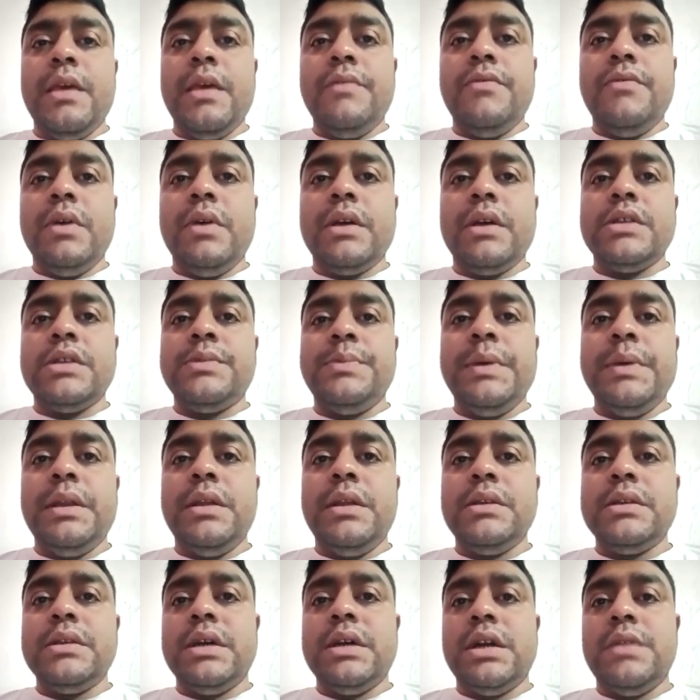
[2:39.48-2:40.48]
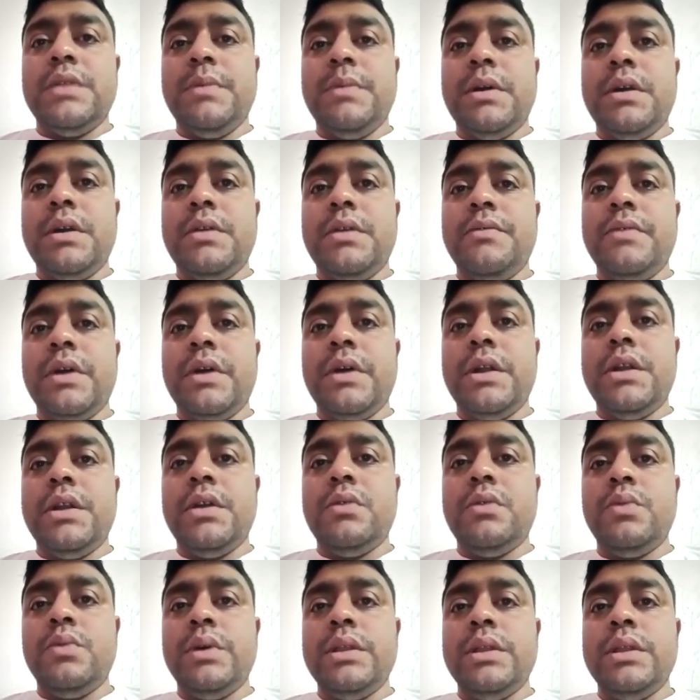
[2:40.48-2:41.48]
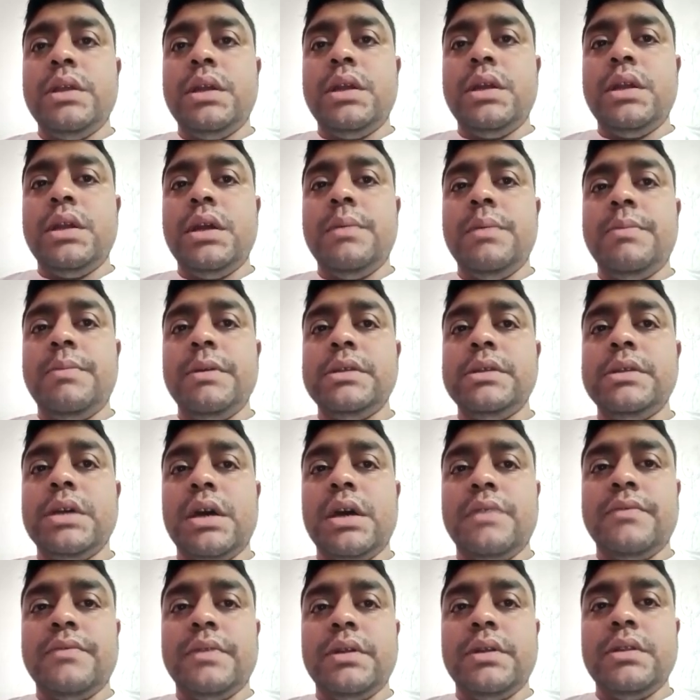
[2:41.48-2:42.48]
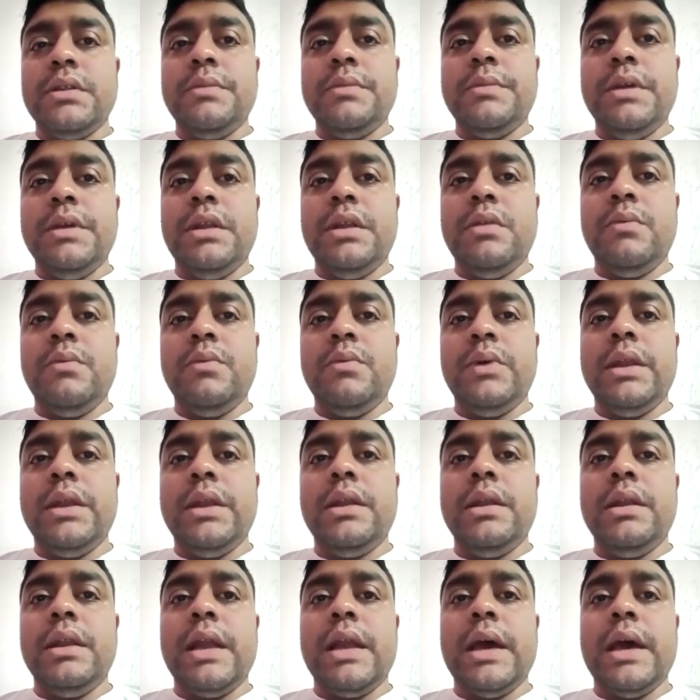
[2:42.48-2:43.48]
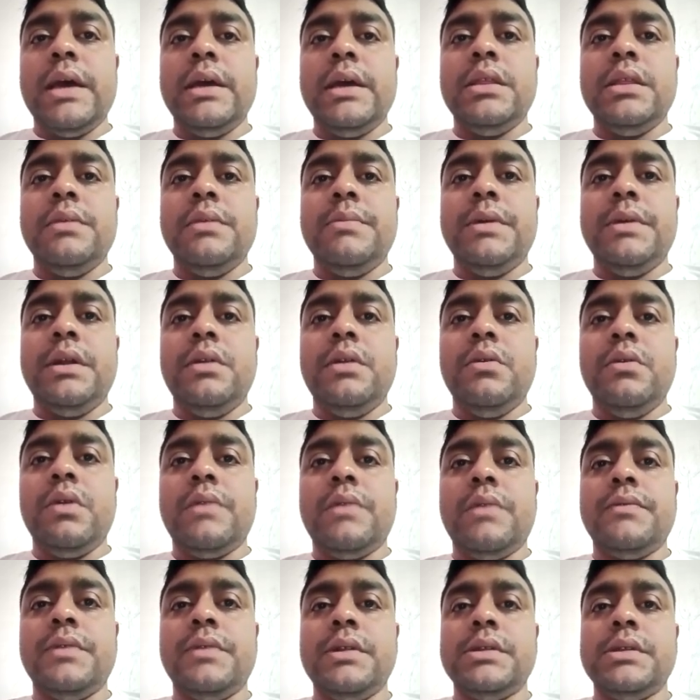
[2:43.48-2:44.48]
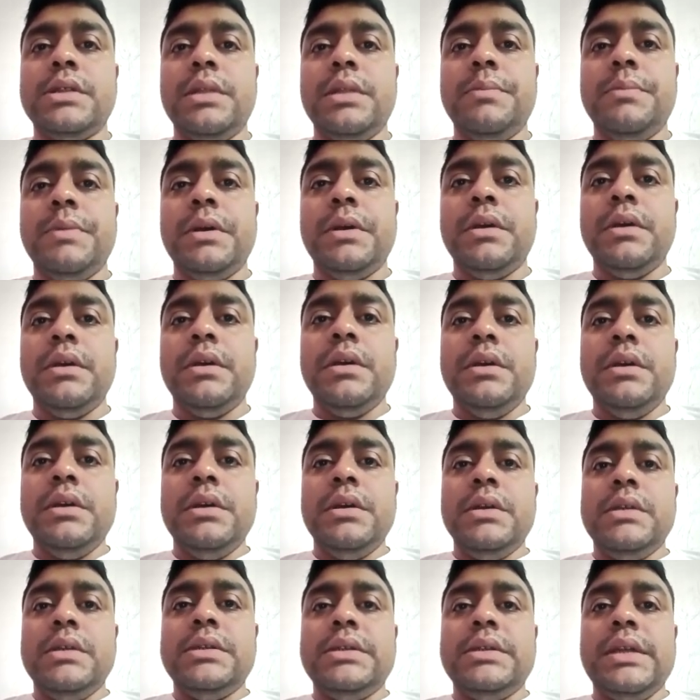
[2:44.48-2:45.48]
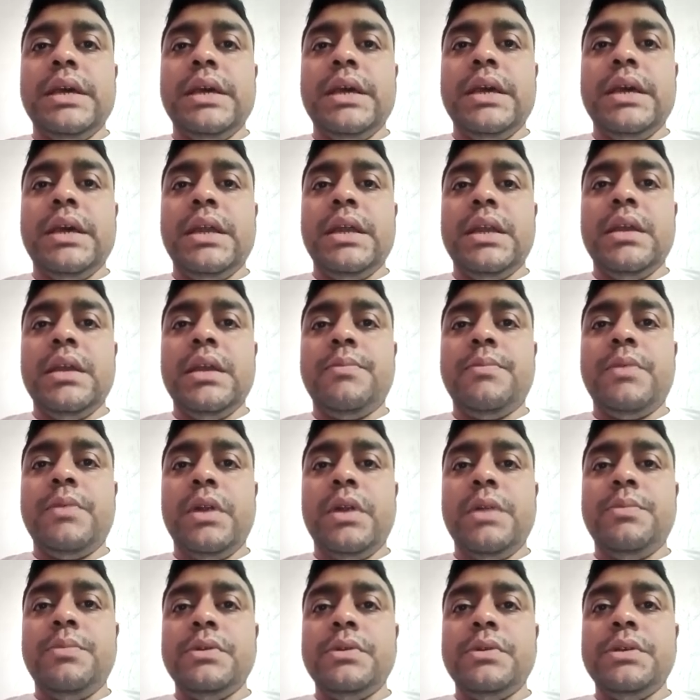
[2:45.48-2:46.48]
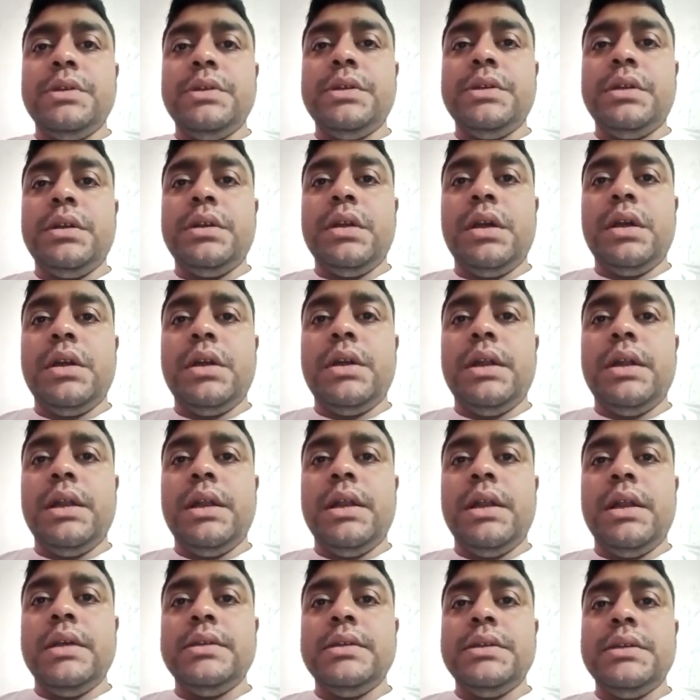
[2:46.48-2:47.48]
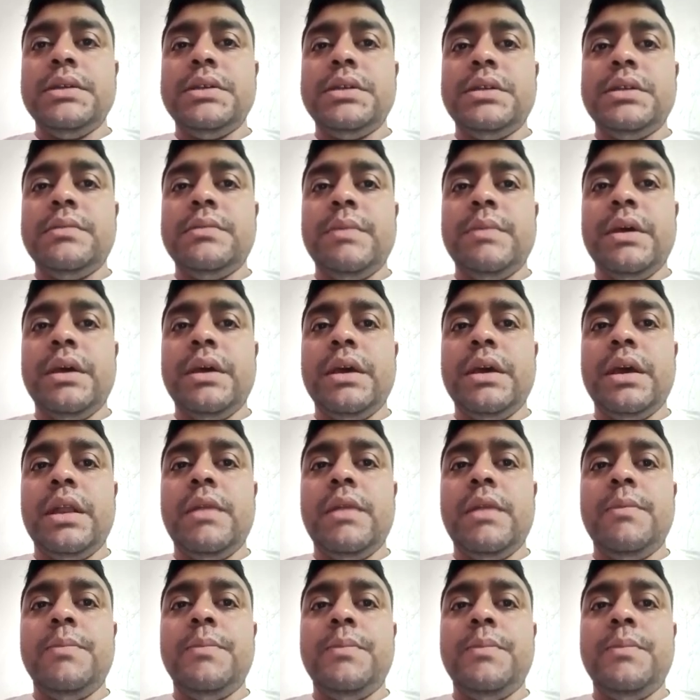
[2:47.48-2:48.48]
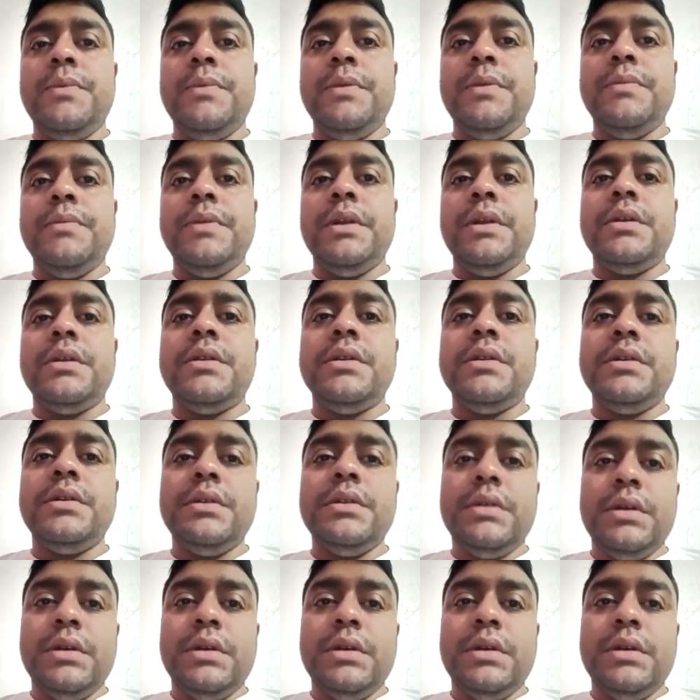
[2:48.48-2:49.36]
If you experience heartburn, find out whether it happens after the meal, when lying in the bed, or after sleeping. Staying in upright position until digestion may help prevent